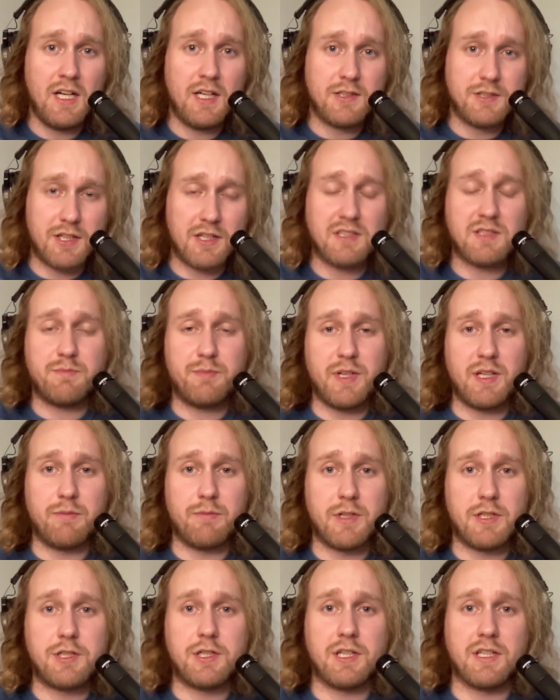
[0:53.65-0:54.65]
just beat
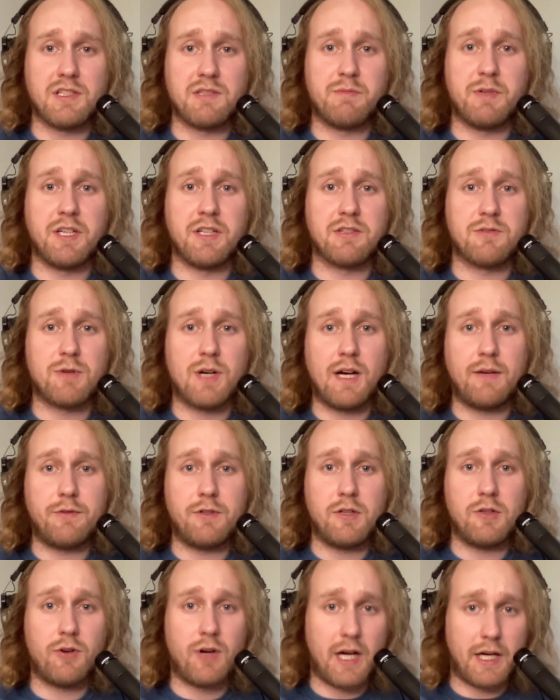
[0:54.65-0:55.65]
Michigan's biggest
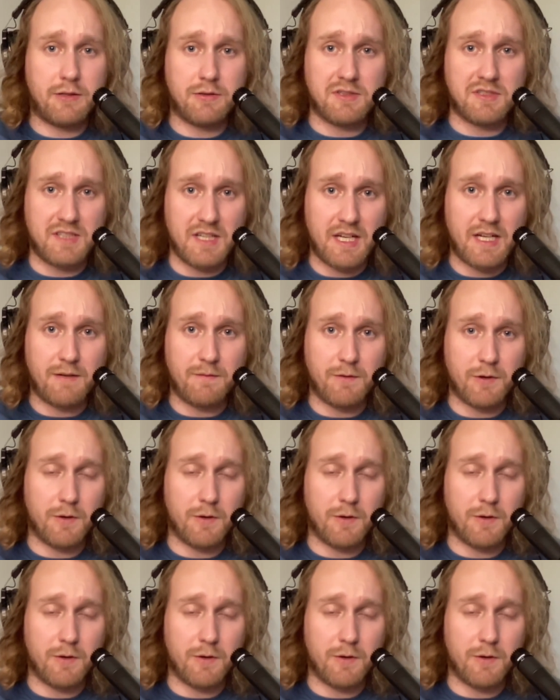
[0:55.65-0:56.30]
rival, Ohio State,